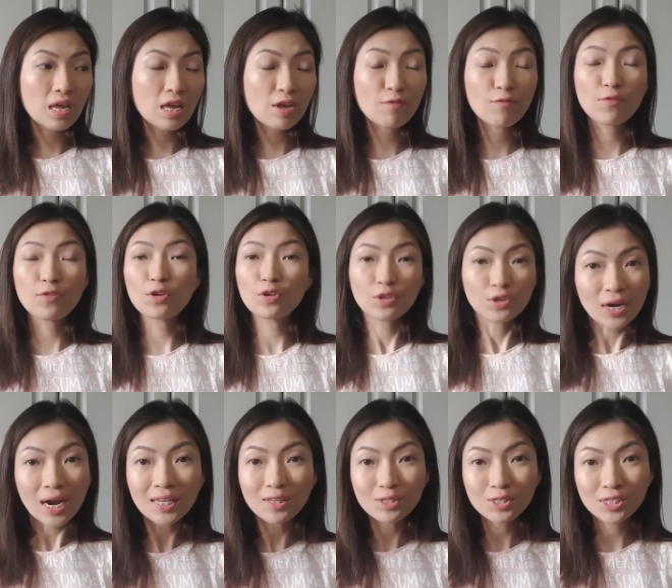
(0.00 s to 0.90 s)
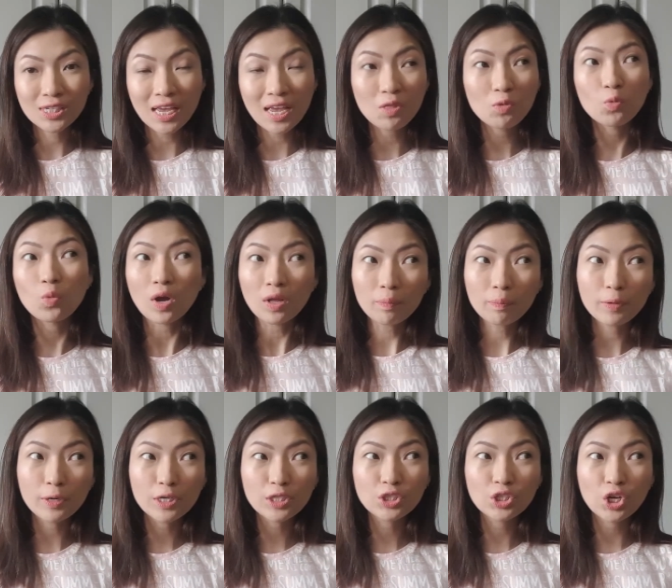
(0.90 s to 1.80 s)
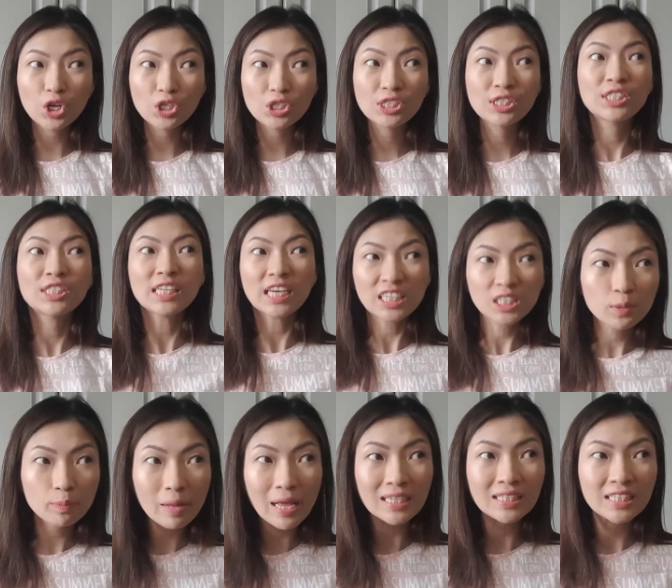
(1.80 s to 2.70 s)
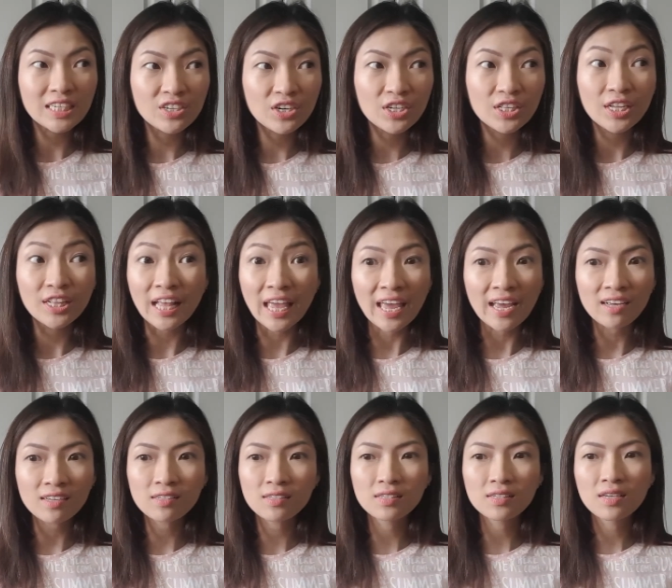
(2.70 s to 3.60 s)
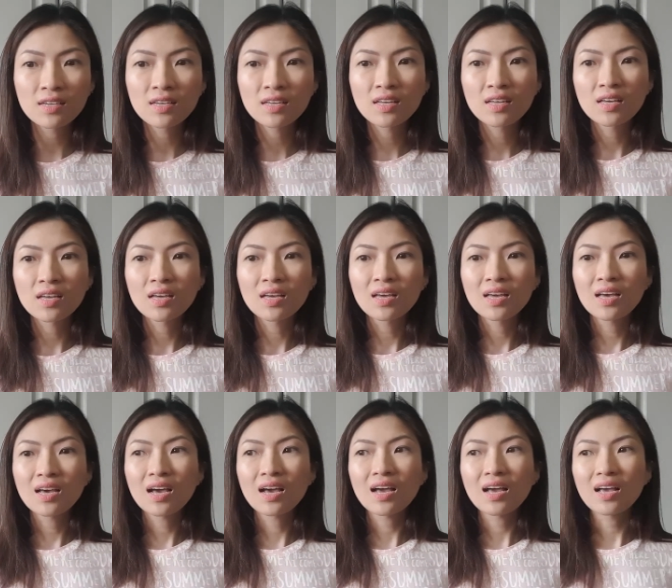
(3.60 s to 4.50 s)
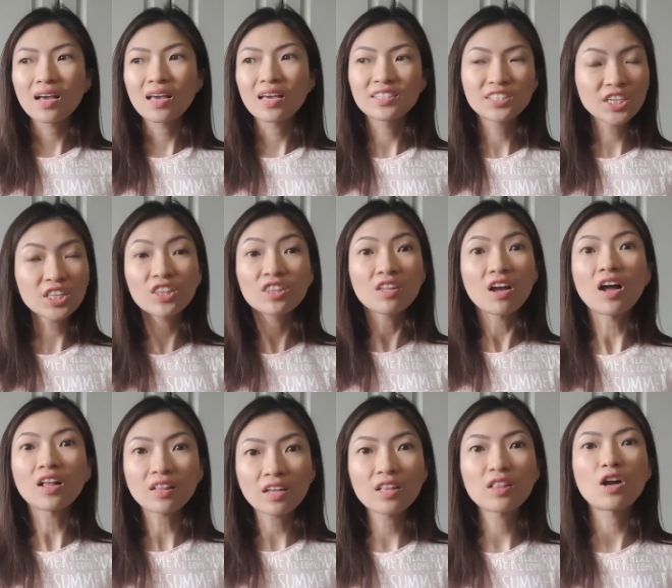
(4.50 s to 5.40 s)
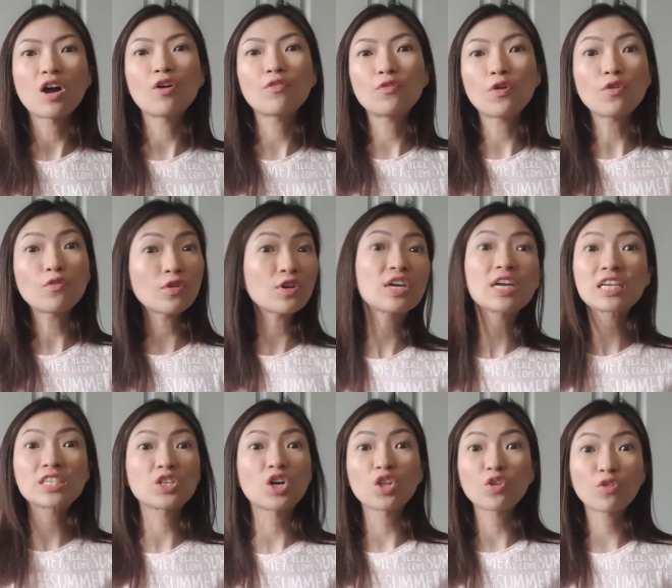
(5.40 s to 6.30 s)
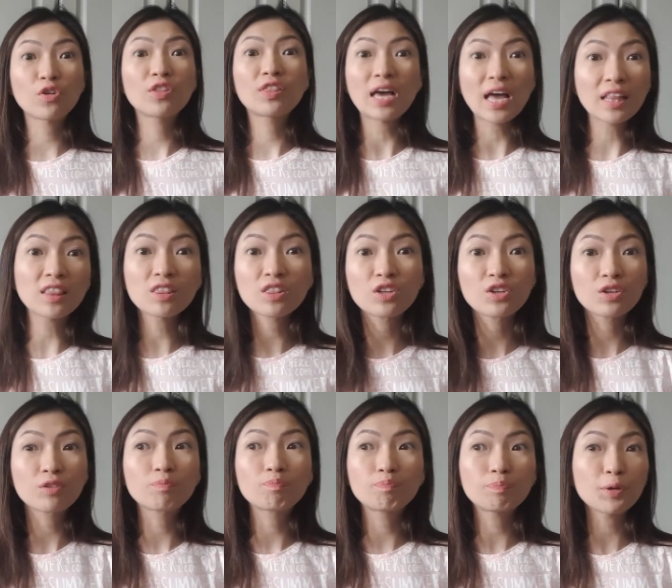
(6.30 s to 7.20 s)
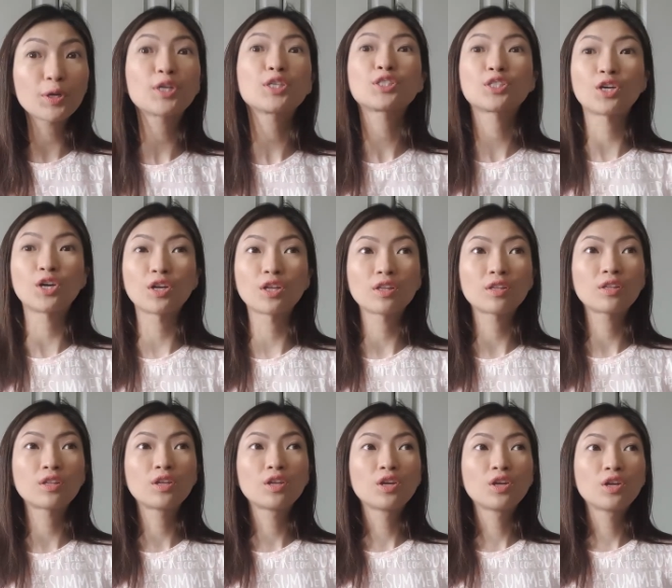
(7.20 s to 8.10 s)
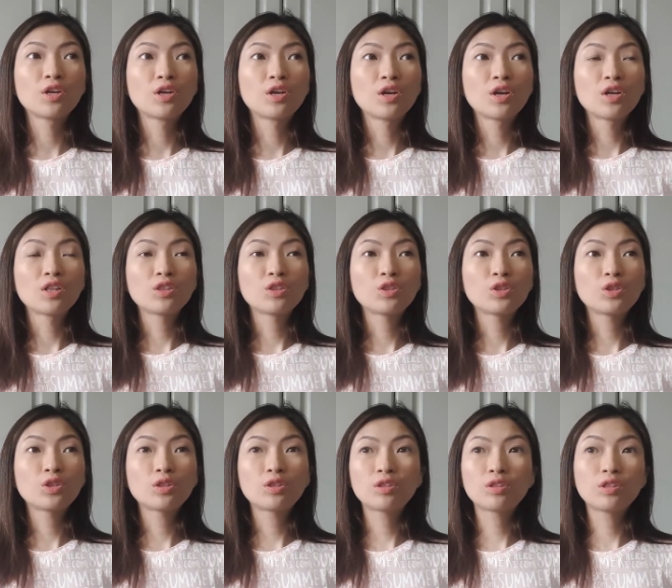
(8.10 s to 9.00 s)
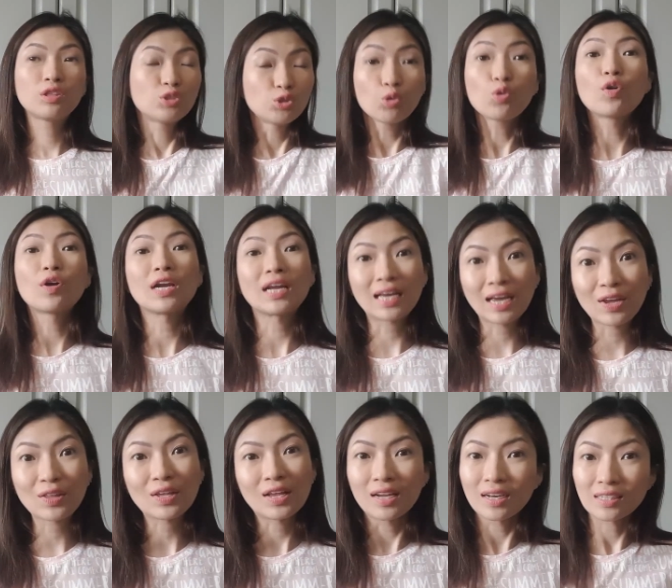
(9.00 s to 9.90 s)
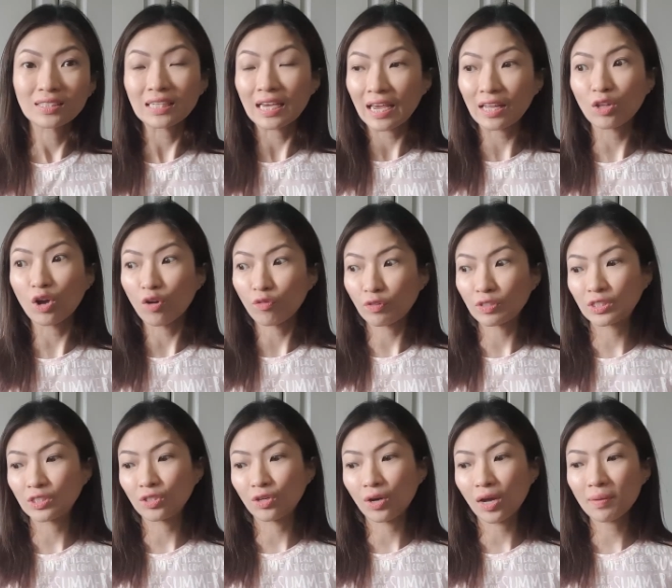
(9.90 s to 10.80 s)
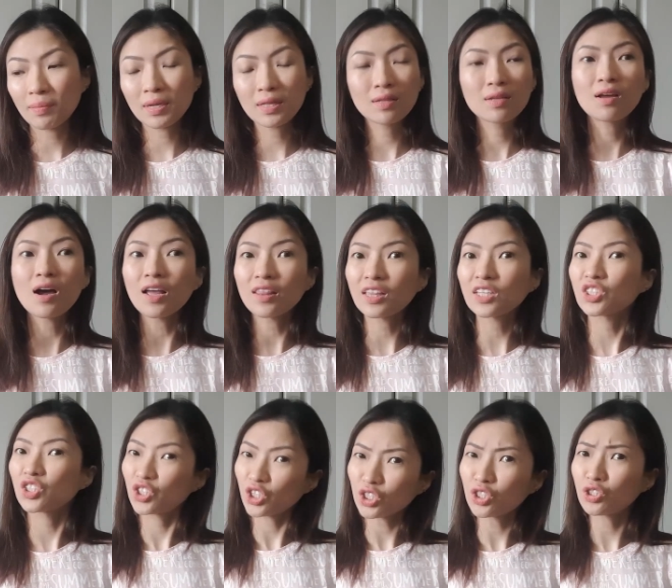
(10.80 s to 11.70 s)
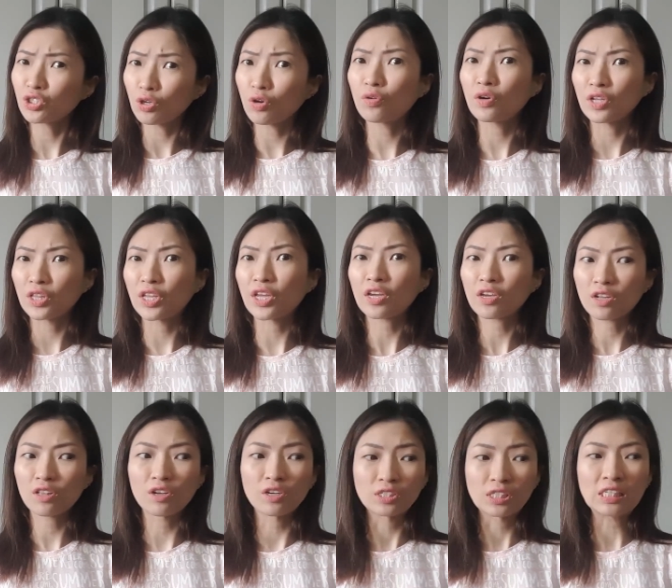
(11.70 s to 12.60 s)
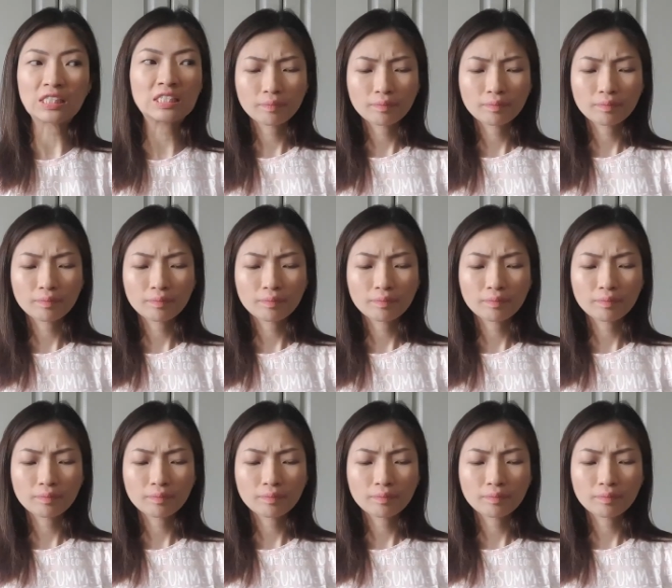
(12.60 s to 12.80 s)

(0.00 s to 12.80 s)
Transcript: if you try to send one person 6 plastic-ridden eggs, is it not enough of a reason for that person sugurin kayo talaga sa head office nyo? I mean, God, that's just so ridiculous.